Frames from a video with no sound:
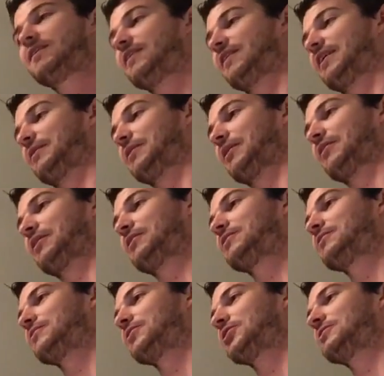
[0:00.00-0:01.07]
Alright, here we go, ready?
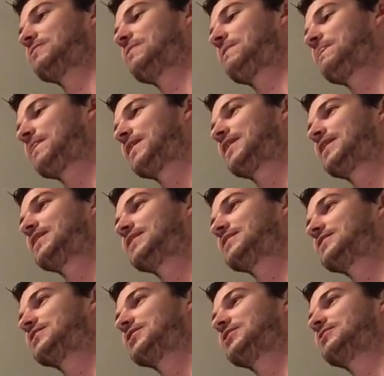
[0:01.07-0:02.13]
1,
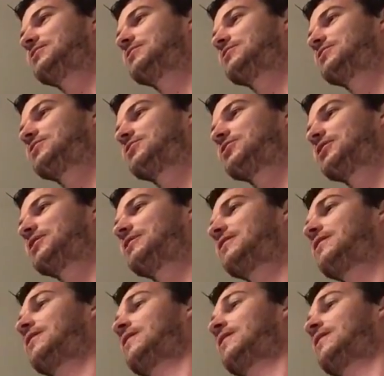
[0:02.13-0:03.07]
2, 3.